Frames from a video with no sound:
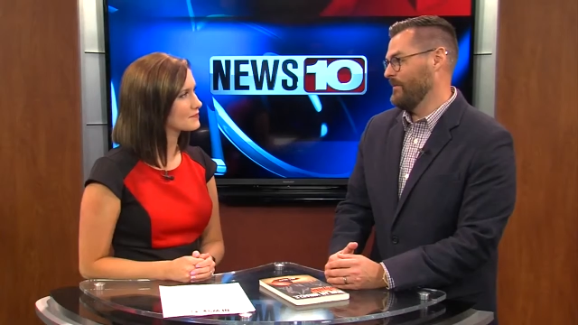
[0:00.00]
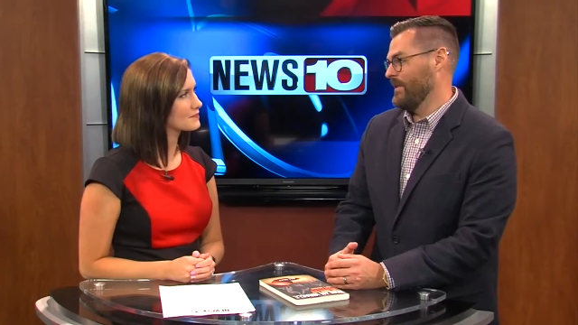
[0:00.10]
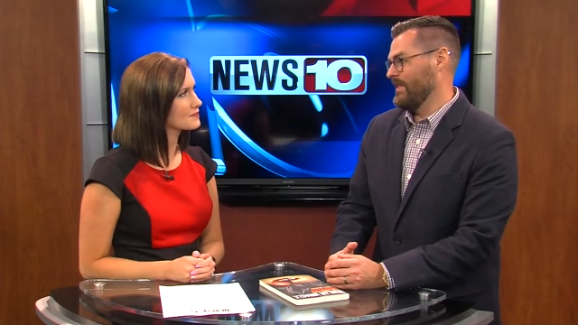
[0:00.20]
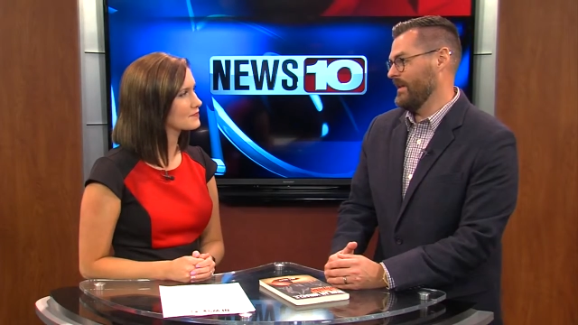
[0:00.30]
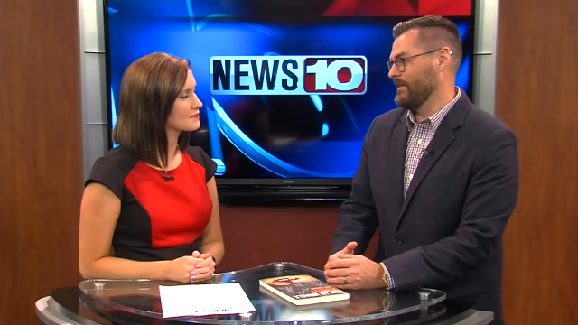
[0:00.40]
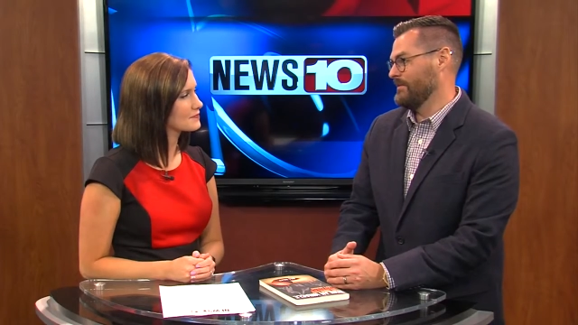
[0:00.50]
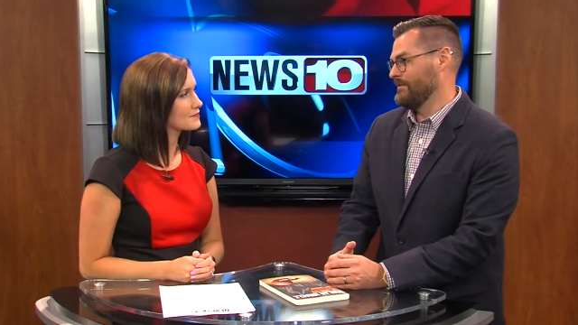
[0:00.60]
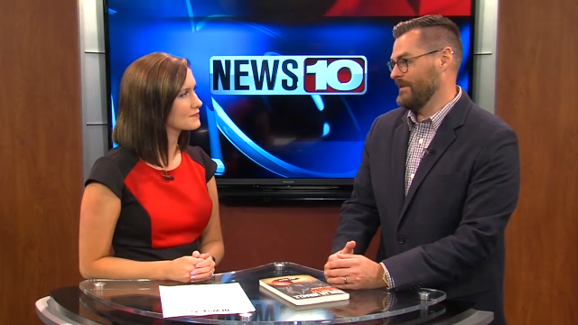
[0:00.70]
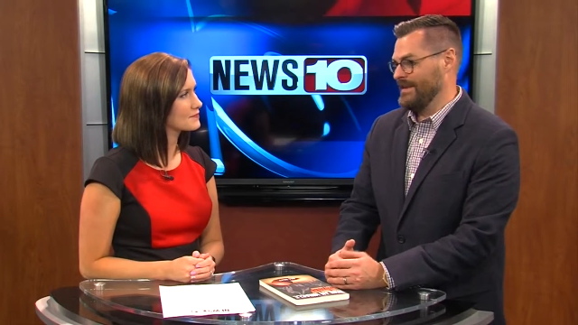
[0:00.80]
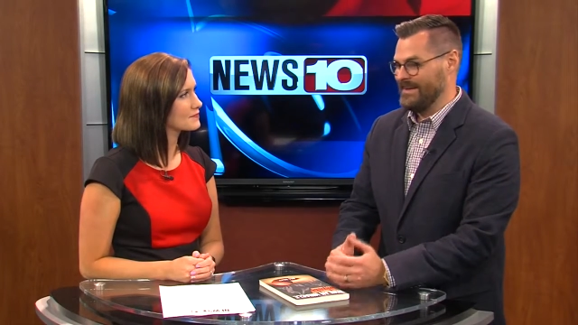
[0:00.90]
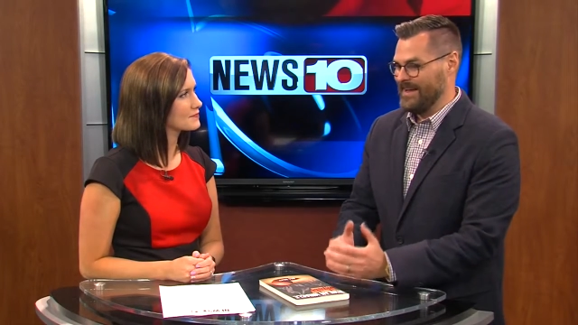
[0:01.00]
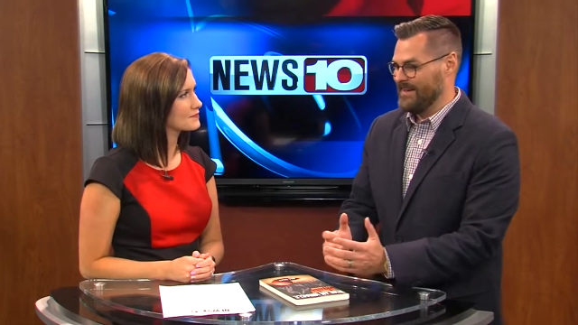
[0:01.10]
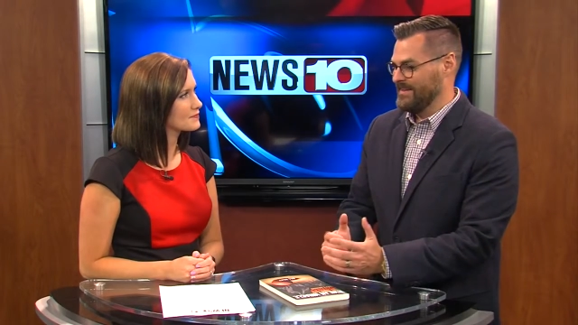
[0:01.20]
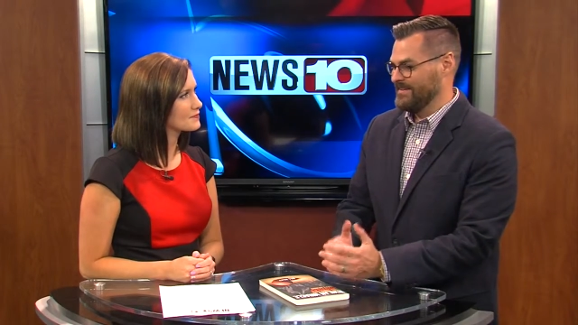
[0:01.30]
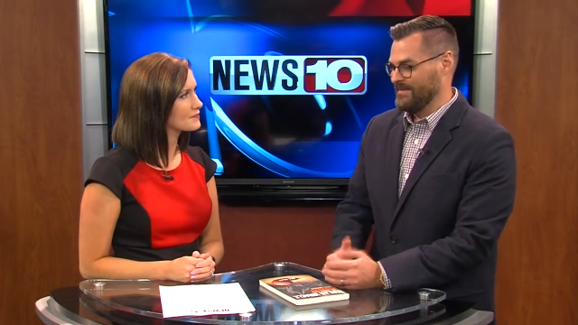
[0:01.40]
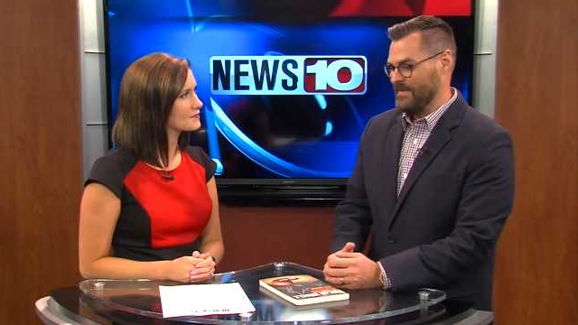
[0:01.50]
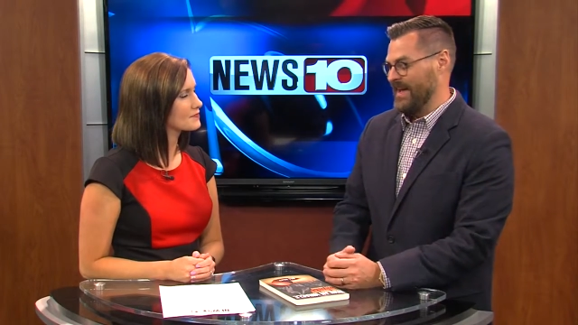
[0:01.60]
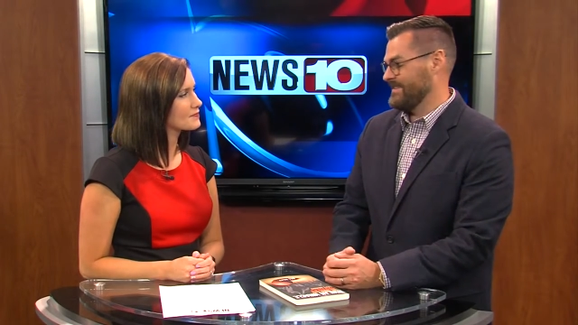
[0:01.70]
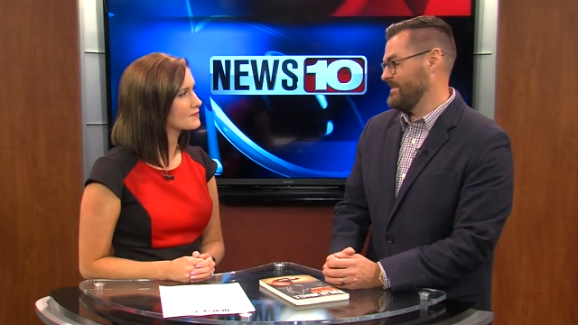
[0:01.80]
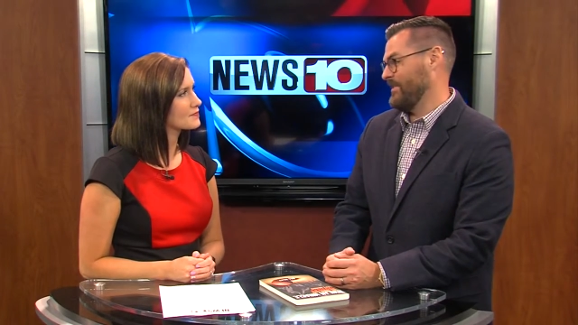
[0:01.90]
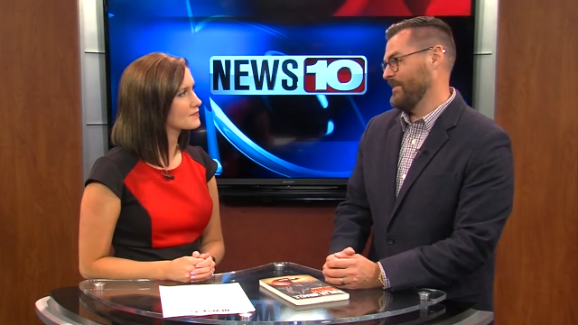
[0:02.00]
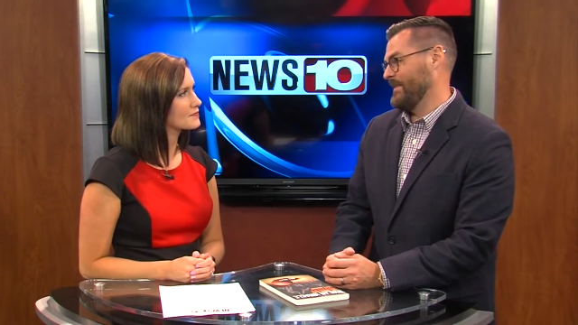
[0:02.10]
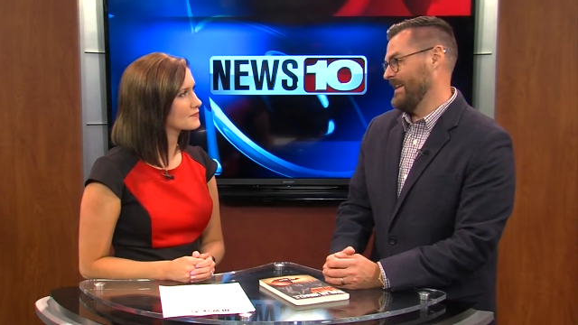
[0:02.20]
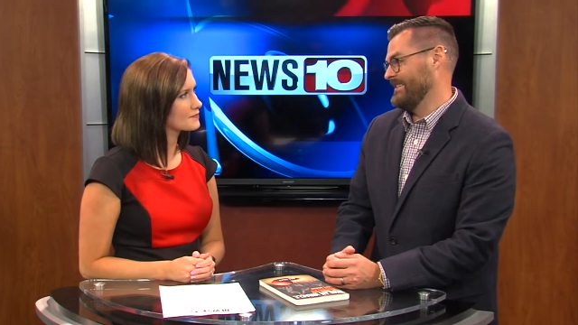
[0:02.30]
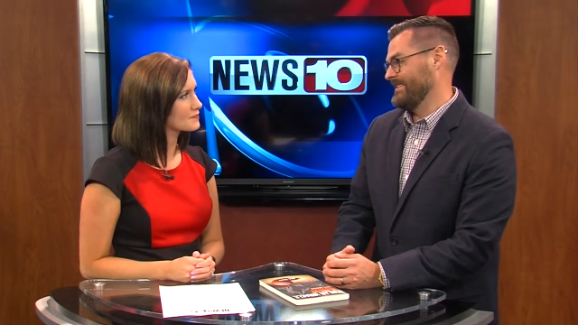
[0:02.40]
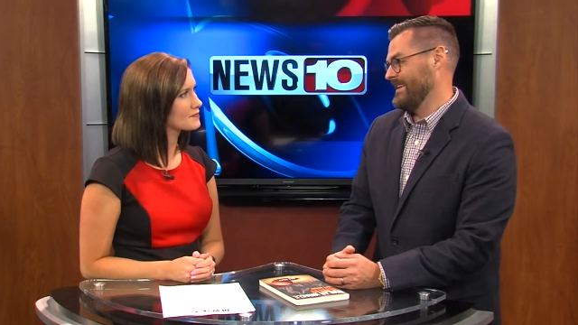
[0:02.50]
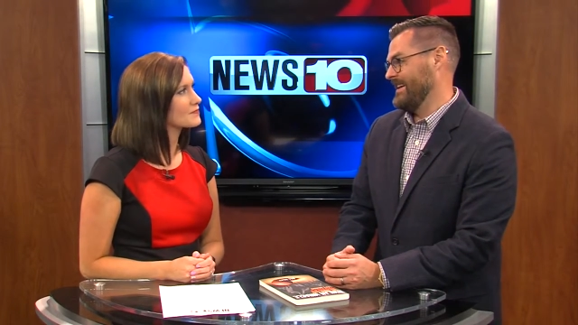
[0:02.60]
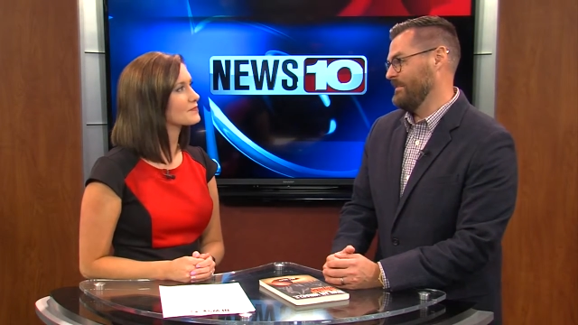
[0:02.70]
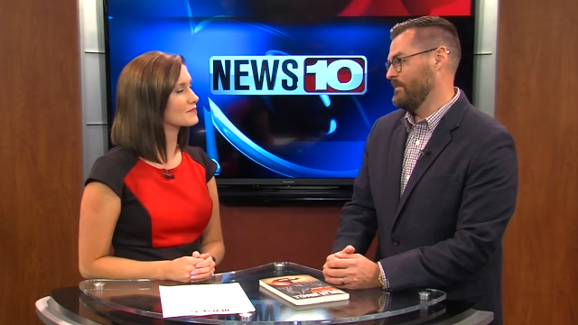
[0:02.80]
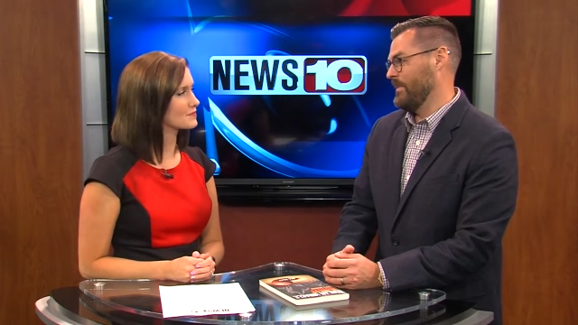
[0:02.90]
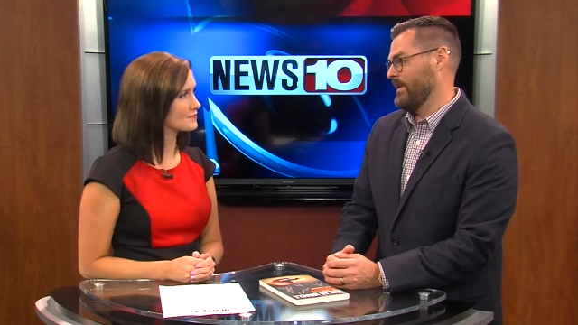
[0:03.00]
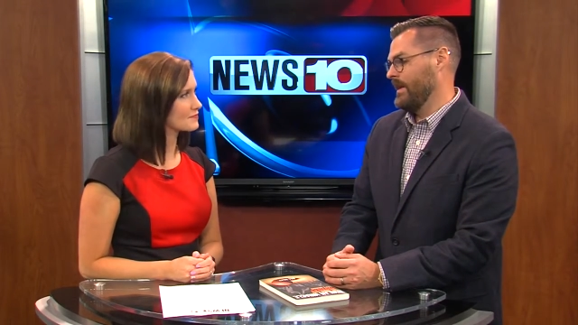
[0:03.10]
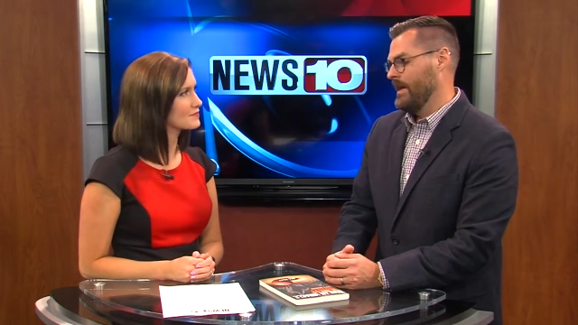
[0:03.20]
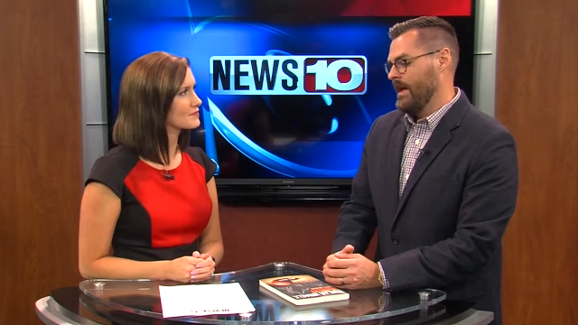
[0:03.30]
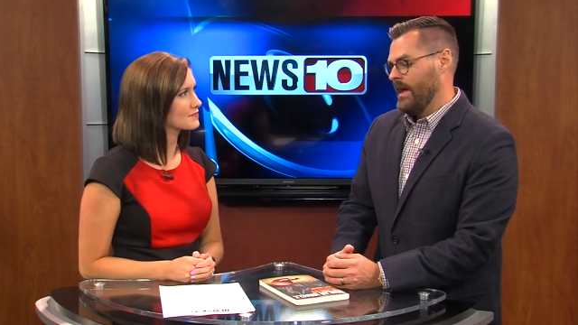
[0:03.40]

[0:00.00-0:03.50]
Speaker 1: we think of Indiana as a basketball mad state, but